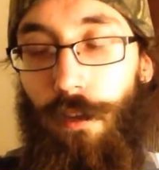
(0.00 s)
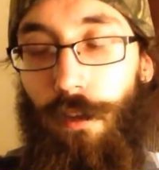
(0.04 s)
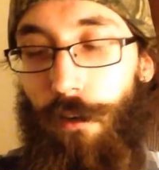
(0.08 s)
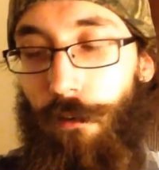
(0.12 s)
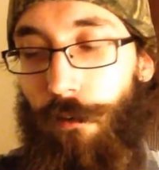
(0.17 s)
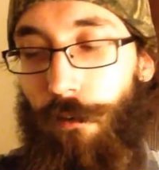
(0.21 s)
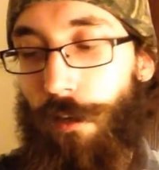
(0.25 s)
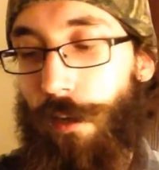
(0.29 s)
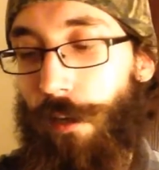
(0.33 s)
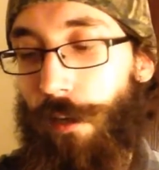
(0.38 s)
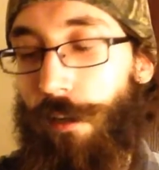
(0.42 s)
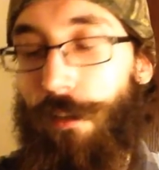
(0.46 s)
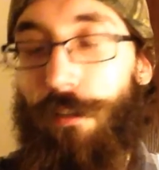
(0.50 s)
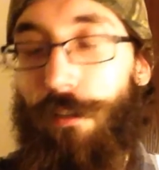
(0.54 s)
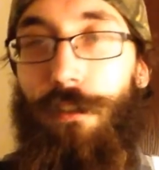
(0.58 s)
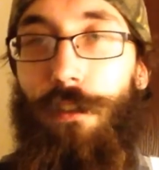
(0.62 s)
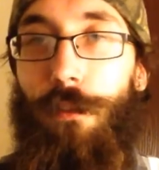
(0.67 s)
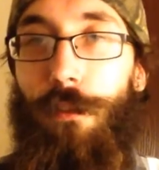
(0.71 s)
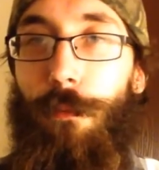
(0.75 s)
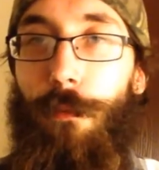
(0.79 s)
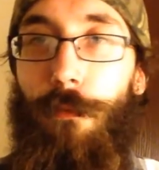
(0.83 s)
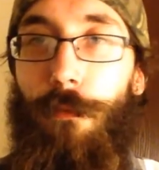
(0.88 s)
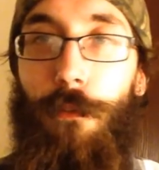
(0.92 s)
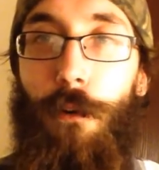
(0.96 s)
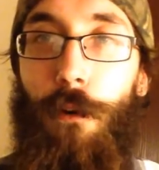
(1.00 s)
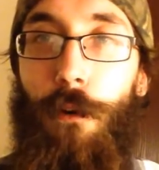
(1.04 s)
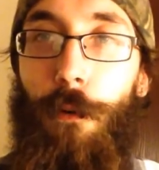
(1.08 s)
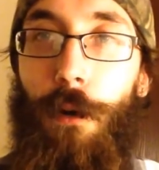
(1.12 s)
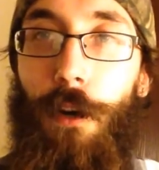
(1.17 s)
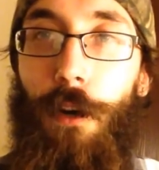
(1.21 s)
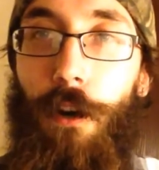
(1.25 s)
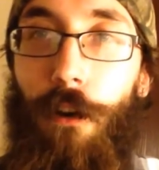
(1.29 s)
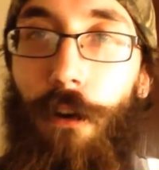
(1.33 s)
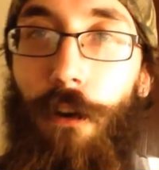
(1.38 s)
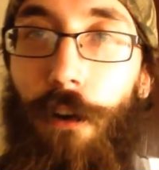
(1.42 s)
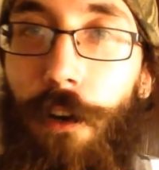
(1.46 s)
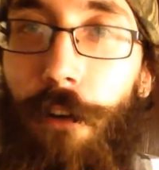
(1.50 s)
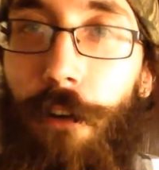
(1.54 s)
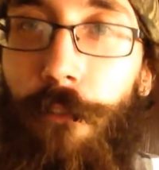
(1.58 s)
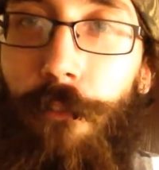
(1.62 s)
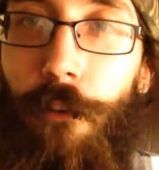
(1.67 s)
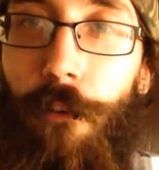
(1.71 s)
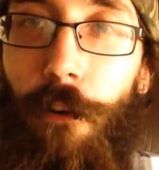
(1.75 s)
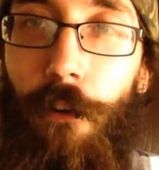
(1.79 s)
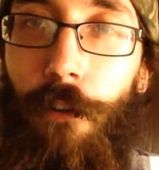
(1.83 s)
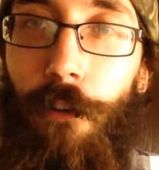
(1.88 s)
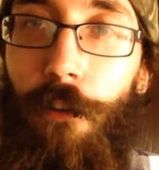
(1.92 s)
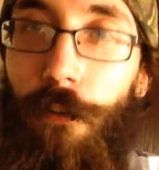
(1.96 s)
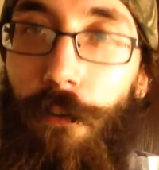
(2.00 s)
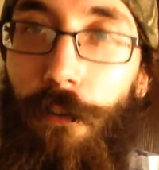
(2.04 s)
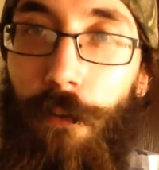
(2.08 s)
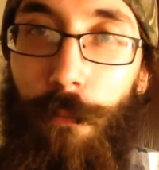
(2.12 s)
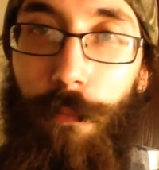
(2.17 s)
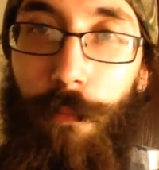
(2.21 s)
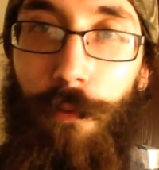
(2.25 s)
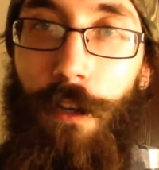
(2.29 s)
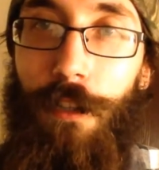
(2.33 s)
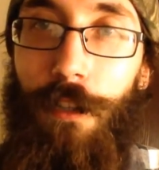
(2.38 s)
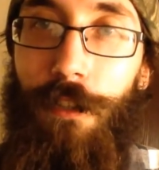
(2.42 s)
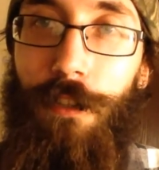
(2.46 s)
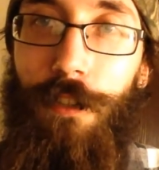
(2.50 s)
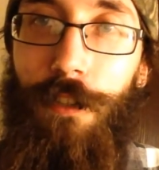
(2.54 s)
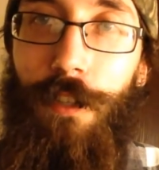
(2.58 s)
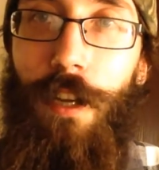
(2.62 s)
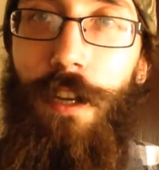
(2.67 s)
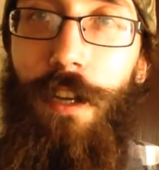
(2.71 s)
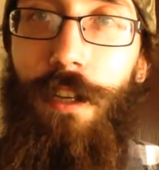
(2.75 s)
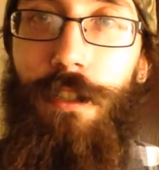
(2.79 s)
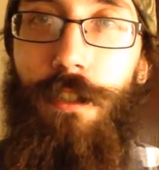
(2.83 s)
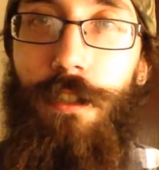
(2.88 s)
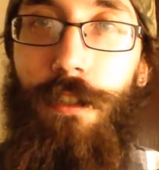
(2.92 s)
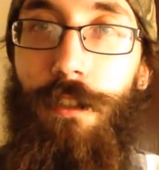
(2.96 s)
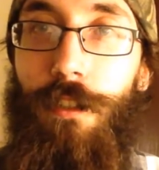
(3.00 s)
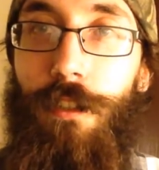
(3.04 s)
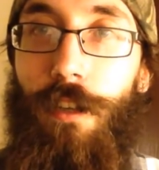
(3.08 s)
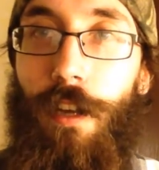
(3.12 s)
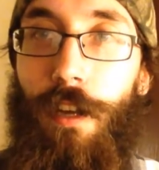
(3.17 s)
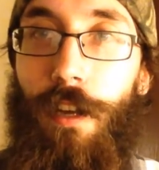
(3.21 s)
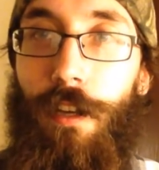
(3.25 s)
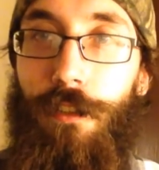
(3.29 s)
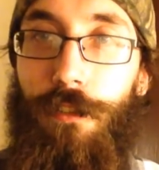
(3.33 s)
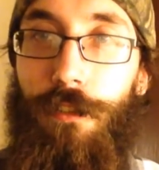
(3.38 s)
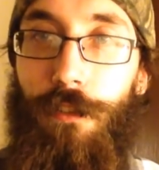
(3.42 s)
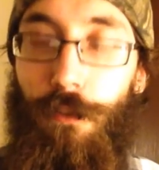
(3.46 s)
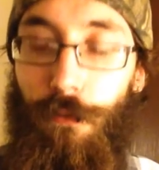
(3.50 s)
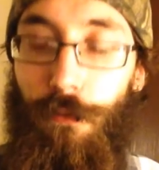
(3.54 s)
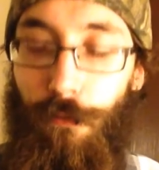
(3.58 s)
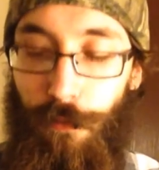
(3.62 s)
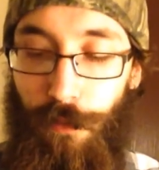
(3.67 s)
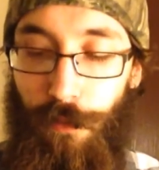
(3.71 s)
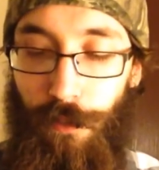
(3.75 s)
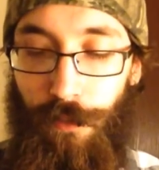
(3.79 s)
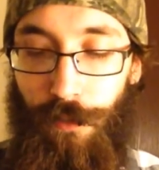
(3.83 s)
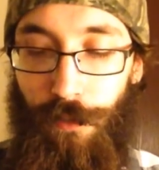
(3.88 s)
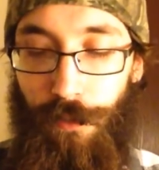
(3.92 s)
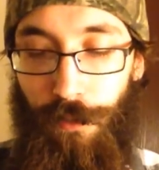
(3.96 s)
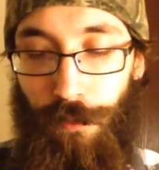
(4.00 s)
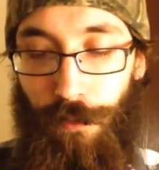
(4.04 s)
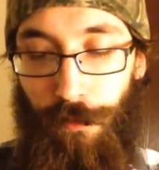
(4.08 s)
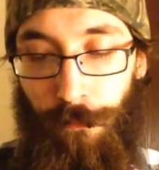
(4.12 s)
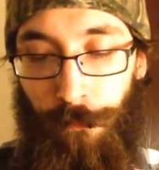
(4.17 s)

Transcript: Okay, so before we go any further, the presentation, as always.